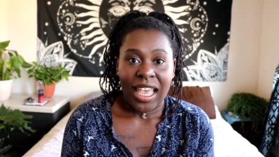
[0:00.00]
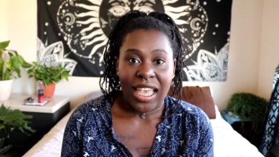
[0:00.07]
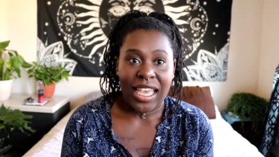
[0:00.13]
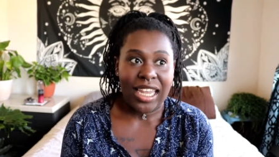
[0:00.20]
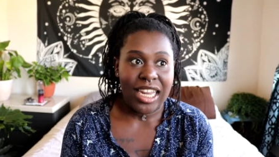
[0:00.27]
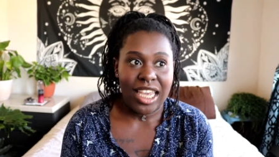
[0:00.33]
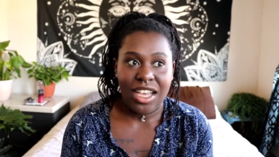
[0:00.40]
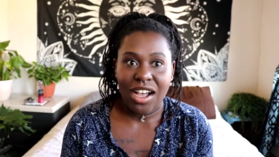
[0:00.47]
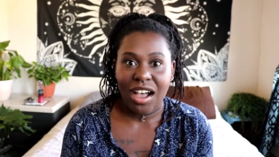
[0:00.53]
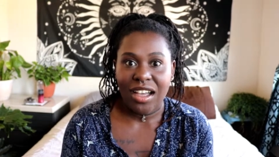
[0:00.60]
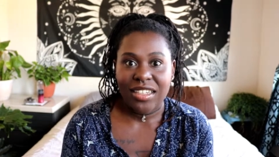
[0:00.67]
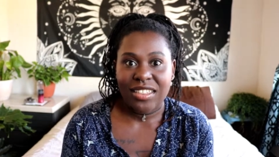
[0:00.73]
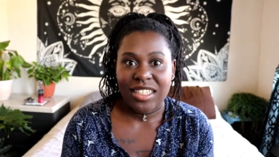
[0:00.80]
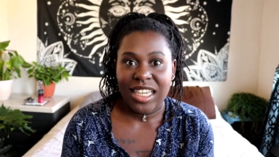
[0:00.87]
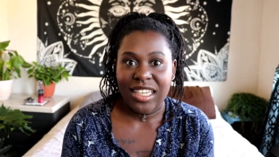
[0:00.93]
any
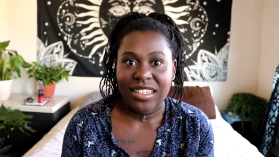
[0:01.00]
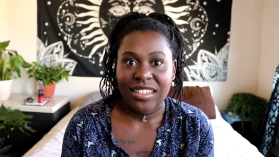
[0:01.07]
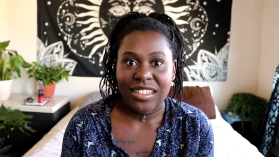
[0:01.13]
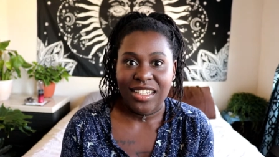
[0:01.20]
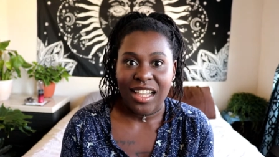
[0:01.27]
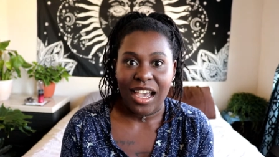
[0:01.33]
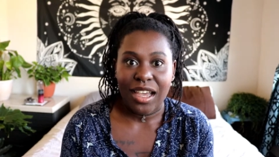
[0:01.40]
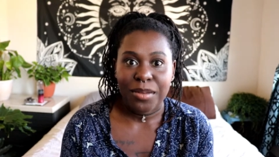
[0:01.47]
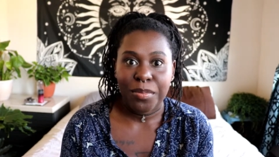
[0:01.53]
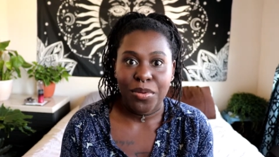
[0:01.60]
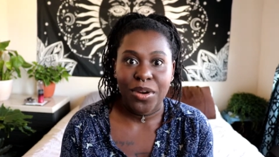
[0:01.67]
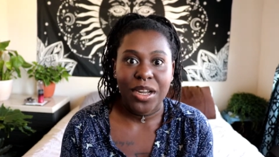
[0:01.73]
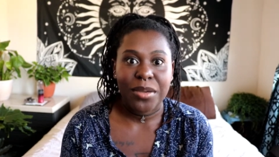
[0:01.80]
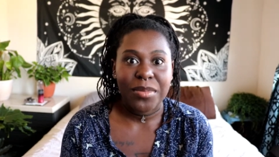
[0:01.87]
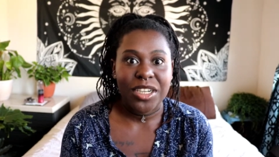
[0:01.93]
content that
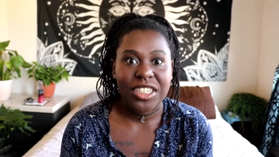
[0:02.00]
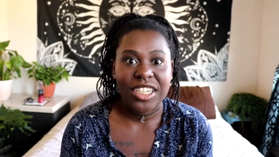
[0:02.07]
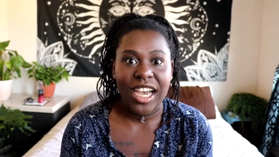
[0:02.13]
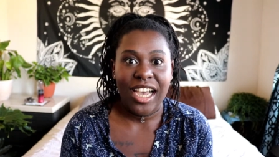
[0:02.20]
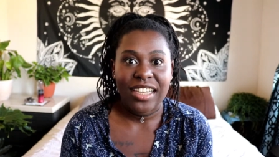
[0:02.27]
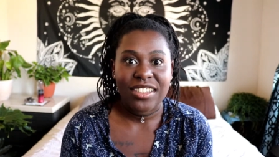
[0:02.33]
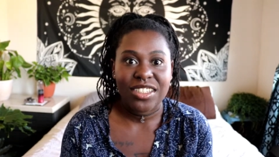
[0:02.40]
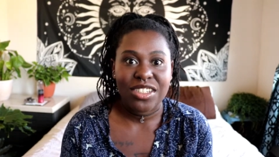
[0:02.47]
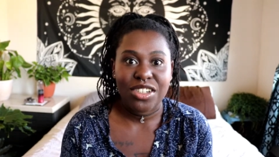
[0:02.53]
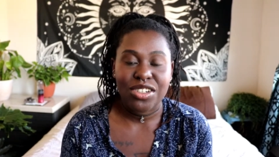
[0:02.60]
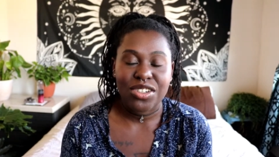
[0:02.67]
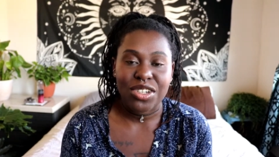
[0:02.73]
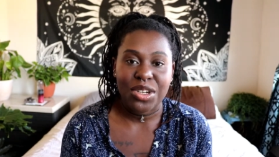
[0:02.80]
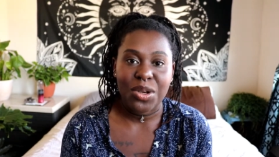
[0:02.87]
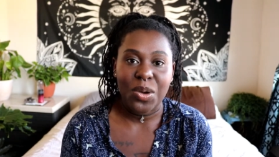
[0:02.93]
pretty much has to
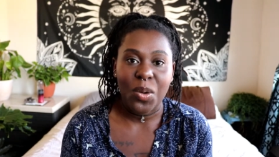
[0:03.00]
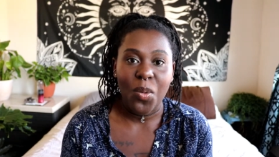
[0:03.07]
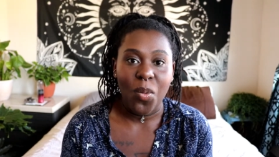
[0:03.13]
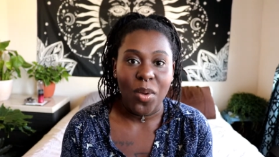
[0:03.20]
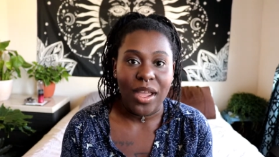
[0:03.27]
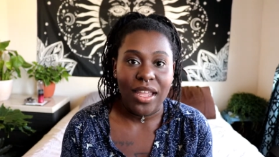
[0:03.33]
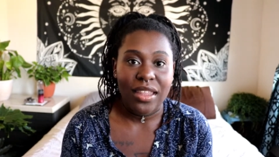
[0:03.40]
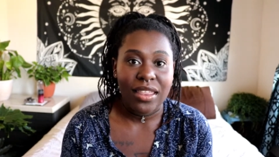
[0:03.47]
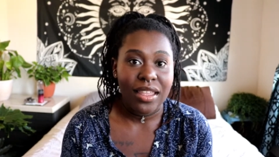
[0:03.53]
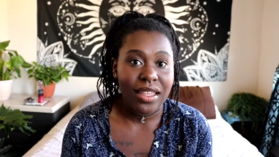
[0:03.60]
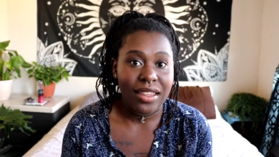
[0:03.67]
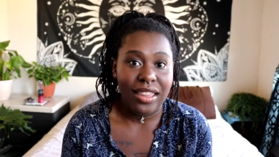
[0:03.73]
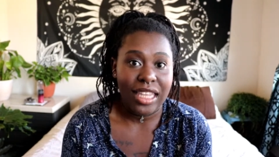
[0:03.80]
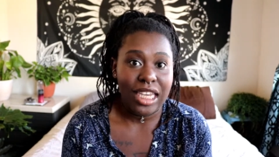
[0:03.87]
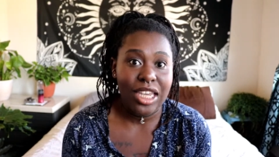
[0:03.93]
do with
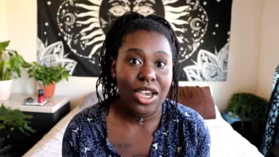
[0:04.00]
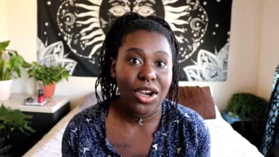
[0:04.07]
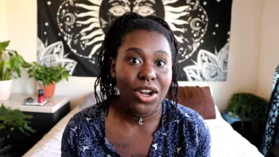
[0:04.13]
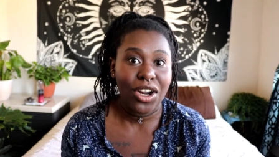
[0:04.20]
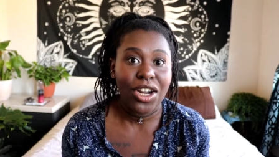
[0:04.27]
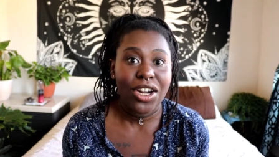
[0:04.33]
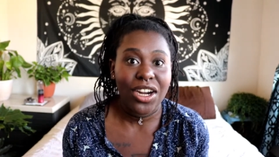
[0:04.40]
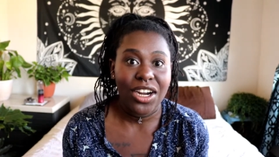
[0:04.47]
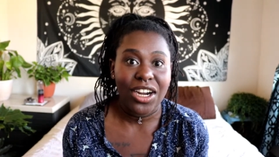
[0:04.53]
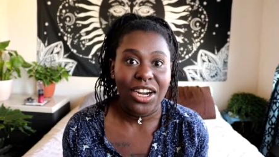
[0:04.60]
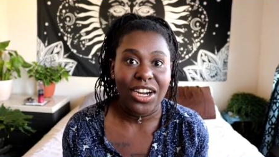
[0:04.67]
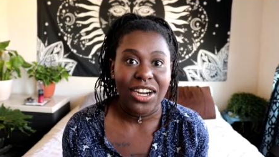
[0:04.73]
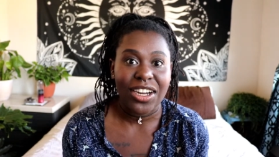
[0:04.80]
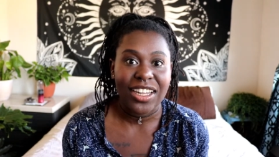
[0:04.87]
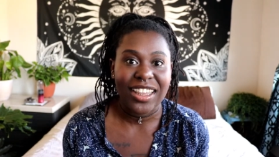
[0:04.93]
the
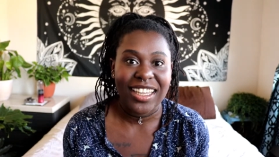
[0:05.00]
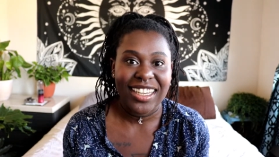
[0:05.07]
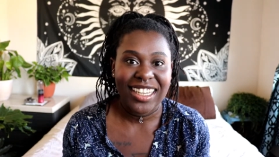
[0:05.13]
earth.